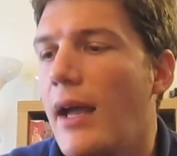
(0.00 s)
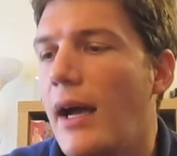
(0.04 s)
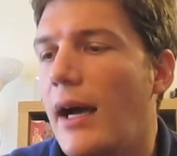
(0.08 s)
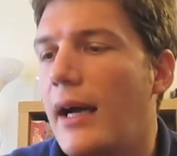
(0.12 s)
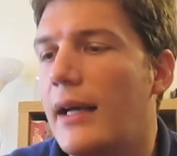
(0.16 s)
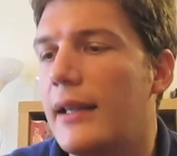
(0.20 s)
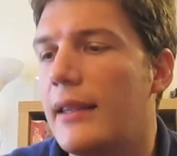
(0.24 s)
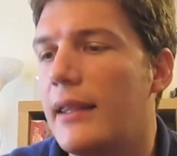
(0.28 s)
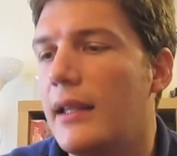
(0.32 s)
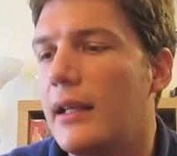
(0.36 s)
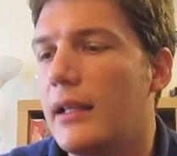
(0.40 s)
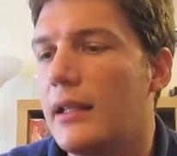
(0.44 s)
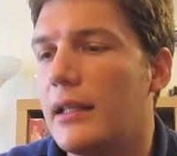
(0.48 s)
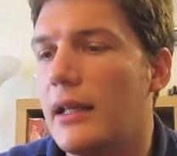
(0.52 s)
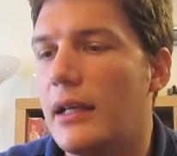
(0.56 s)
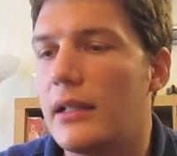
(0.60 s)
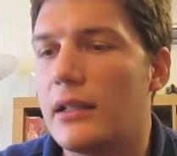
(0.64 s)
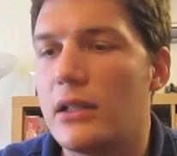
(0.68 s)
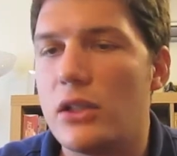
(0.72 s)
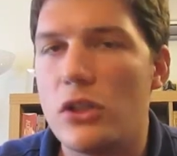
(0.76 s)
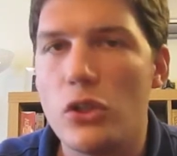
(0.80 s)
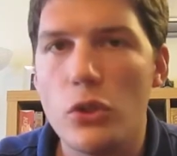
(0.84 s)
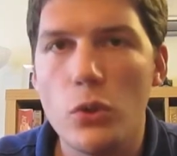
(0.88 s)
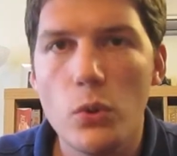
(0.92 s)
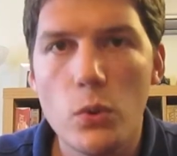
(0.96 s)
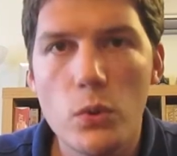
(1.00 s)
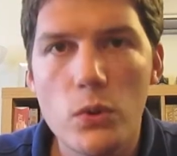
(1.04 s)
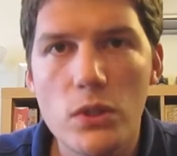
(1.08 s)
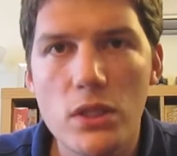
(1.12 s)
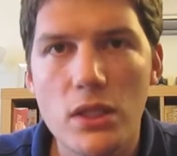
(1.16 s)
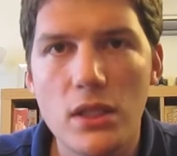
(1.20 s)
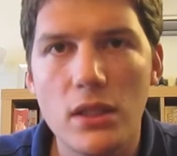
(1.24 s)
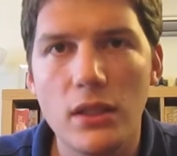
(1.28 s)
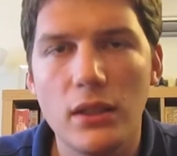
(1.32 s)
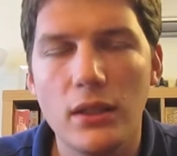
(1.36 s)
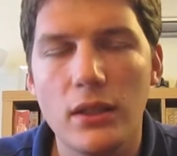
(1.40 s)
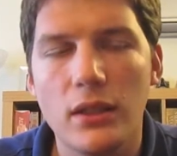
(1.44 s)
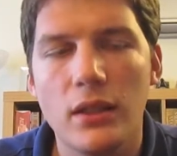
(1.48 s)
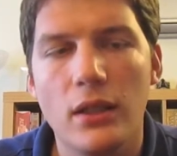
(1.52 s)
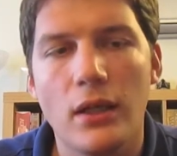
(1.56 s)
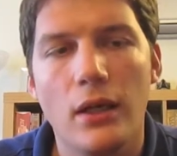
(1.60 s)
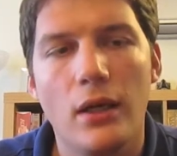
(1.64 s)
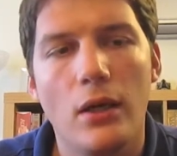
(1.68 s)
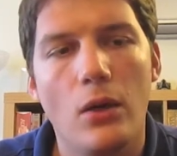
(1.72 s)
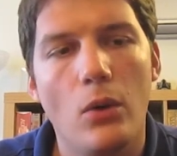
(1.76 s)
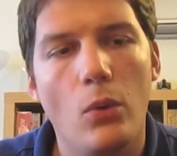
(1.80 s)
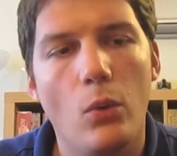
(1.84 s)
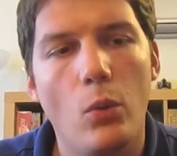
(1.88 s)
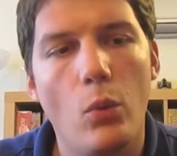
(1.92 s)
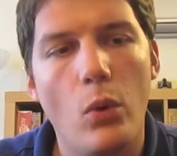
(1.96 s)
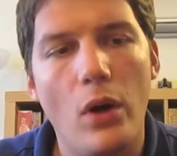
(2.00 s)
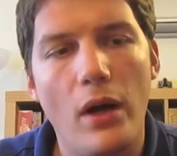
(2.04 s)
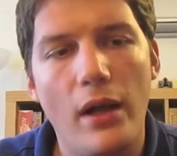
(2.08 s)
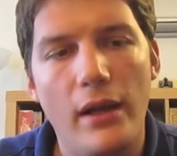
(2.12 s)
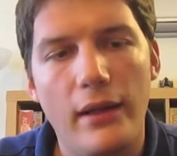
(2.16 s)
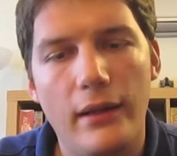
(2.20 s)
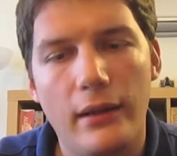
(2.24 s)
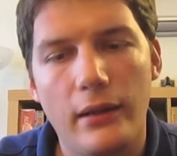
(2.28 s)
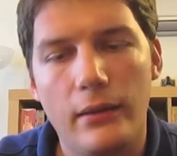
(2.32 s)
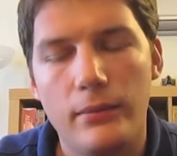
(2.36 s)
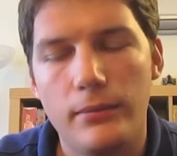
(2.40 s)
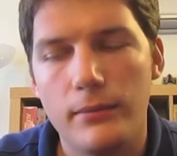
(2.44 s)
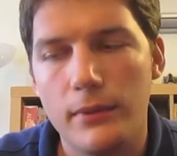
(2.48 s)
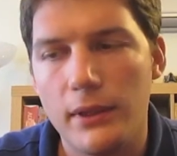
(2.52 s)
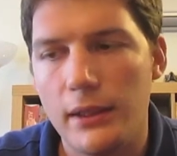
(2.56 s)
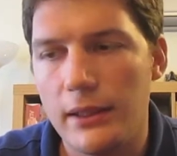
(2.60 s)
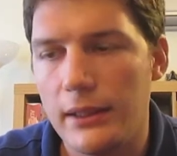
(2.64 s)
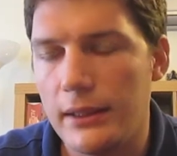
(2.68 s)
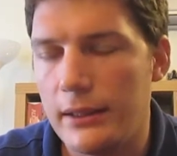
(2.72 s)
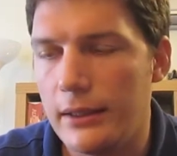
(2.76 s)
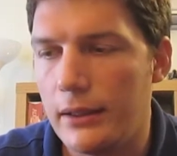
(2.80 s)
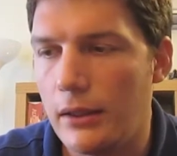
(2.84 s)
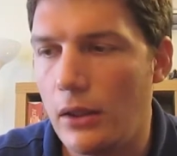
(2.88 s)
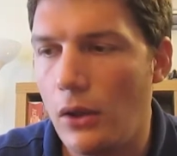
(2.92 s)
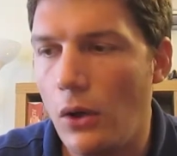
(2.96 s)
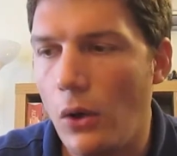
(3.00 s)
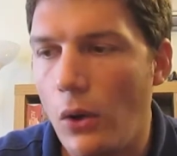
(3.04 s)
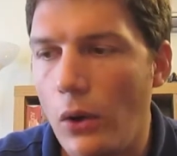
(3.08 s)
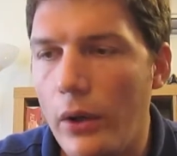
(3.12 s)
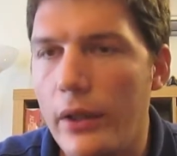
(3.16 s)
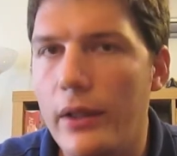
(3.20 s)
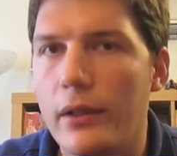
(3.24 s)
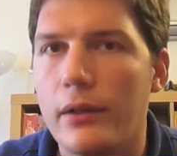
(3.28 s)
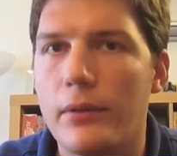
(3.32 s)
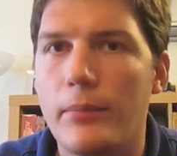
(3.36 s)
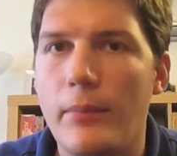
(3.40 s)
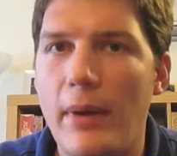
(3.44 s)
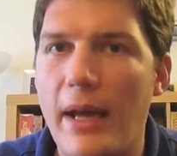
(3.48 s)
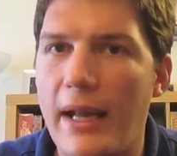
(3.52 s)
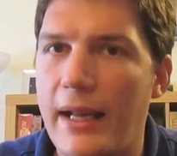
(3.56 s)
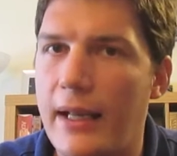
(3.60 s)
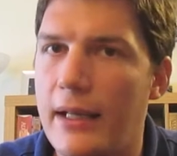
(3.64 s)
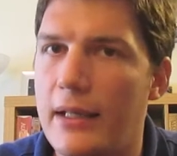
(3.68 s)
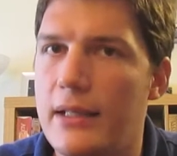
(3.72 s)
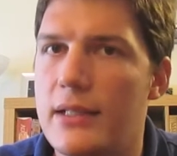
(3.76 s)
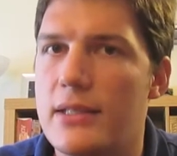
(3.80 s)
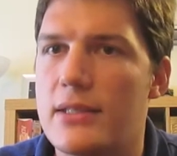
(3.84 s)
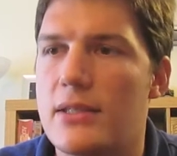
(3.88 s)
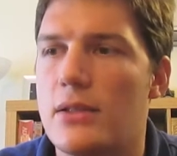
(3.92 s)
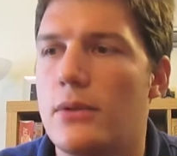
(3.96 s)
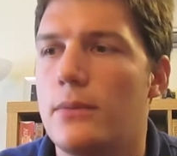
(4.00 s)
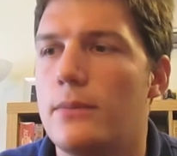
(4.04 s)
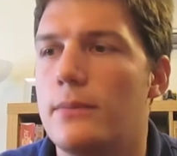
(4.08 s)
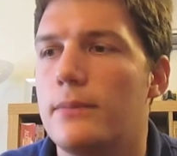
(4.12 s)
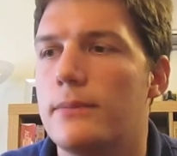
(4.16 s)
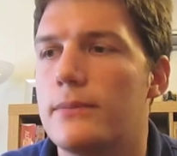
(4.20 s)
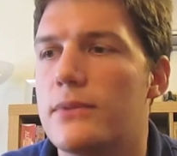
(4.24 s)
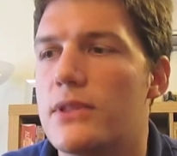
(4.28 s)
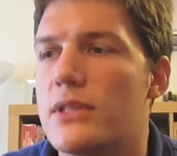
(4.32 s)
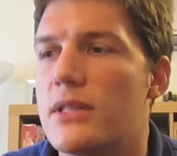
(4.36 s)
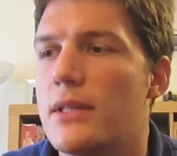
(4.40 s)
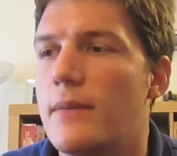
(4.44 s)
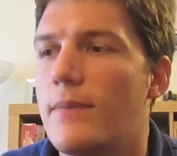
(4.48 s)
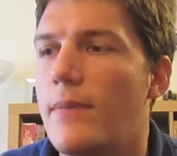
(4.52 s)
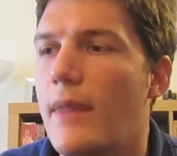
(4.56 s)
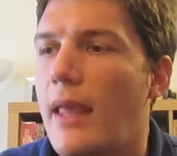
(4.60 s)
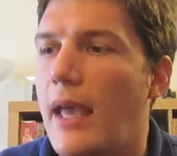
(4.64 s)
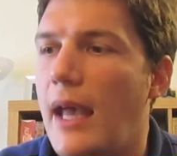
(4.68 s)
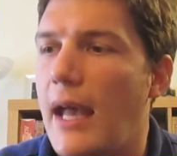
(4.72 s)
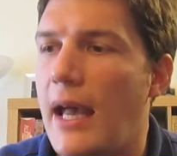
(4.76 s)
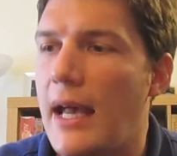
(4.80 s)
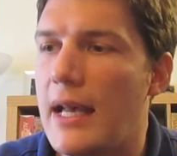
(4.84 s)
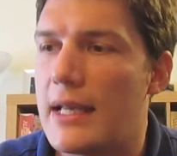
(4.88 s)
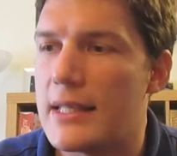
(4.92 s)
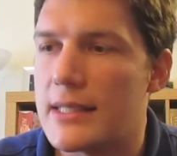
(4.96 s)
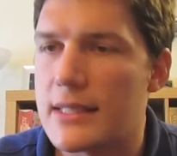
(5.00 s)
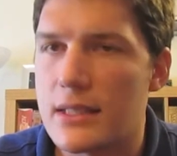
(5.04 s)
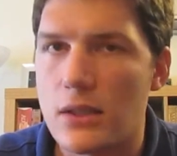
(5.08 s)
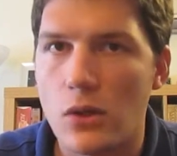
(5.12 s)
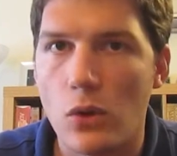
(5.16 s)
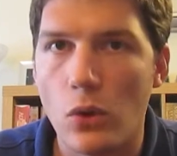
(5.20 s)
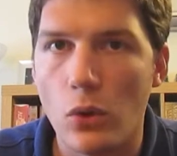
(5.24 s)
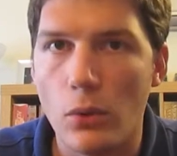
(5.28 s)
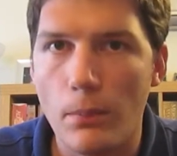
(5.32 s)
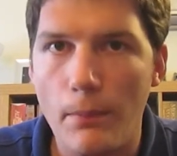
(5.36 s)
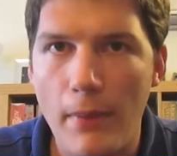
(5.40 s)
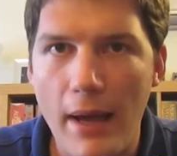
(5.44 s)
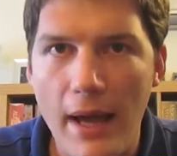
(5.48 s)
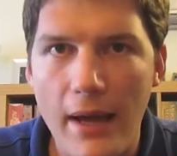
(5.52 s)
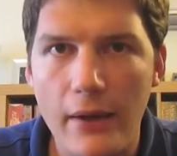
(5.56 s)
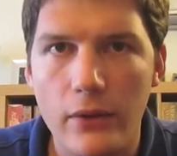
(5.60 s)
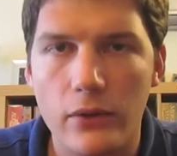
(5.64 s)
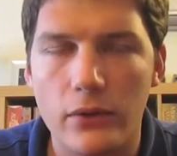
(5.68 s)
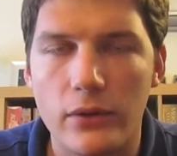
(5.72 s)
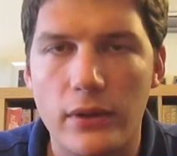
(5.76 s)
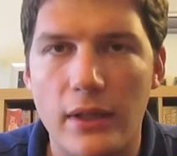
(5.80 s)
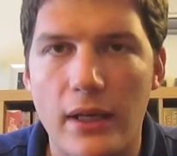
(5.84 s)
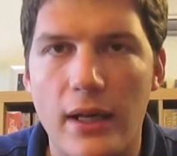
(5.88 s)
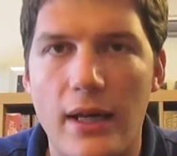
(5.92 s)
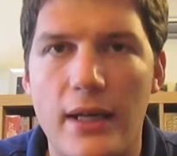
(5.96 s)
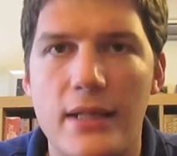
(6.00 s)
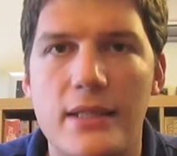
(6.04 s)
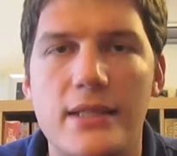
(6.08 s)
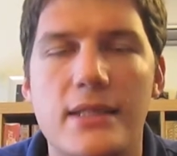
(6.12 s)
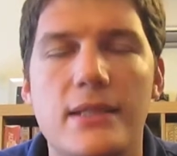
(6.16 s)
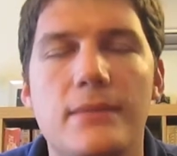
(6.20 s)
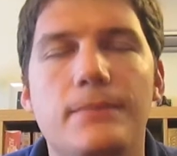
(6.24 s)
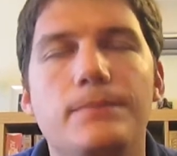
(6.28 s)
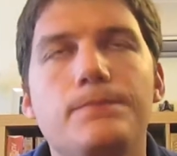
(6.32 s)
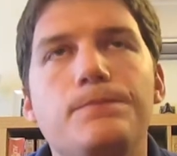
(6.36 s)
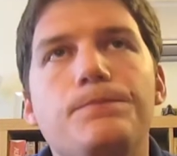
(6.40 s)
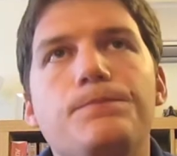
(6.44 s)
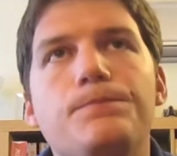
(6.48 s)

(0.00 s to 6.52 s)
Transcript: I think that using well-oiled mechanisms, as Coal Baron does,